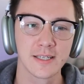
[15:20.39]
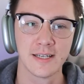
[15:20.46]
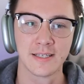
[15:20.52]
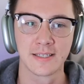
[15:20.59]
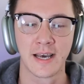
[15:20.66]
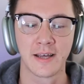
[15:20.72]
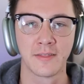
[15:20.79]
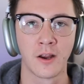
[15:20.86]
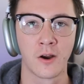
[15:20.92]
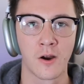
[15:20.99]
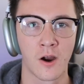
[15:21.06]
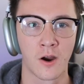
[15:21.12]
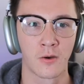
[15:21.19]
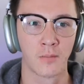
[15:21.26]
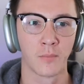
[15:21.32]
is that there
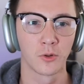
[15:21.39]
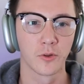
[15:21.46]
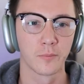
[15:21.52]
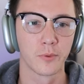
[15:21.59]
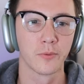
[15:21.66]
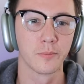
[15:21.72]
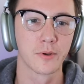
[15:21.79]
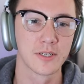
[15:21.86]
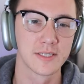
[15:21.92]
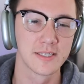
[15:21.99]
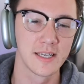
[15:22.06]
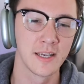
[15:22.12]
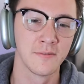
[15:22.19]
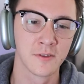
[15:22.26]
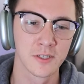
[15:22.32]
are multiple
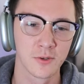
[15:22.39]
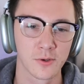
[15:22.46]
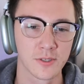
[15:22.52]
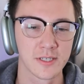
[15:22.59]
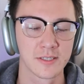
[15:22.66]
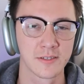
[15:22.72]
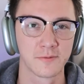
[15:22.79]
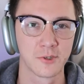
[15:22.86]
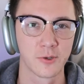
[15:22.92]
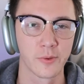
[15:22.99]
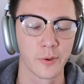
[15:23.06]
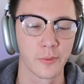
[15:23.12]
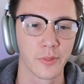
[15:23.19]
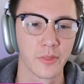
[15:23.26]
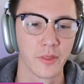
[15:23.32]
perceived sources of
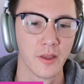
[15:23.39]
truth.